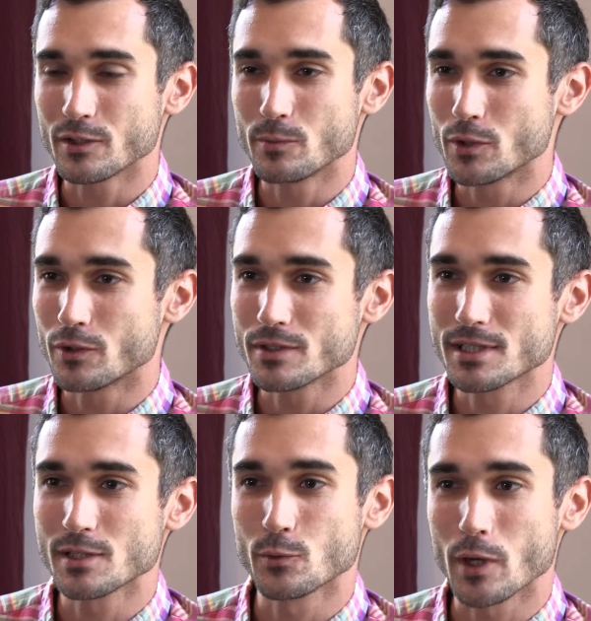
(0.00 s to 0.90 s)
computers
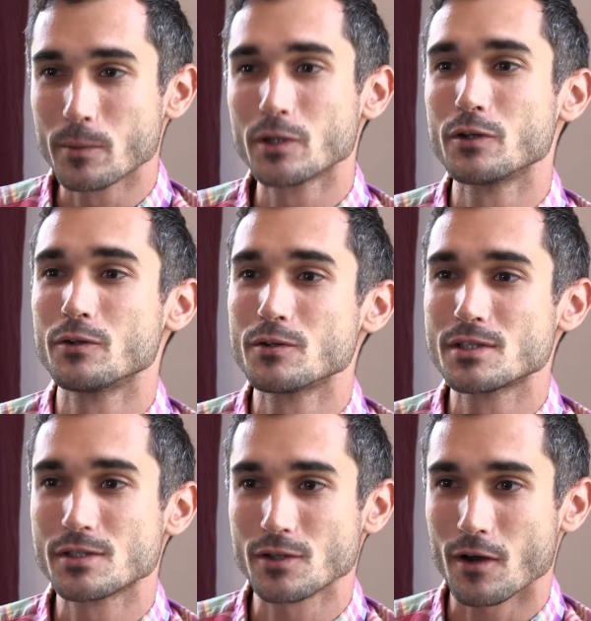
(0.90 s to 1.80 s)
because we're able to use
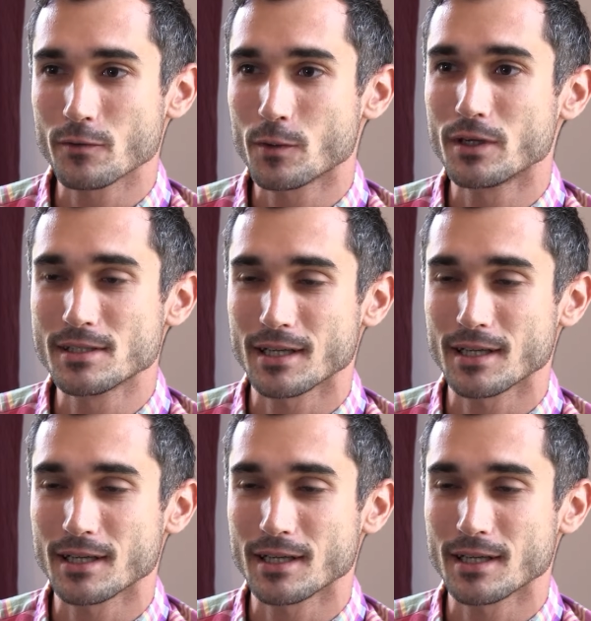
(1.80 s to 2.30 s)
software and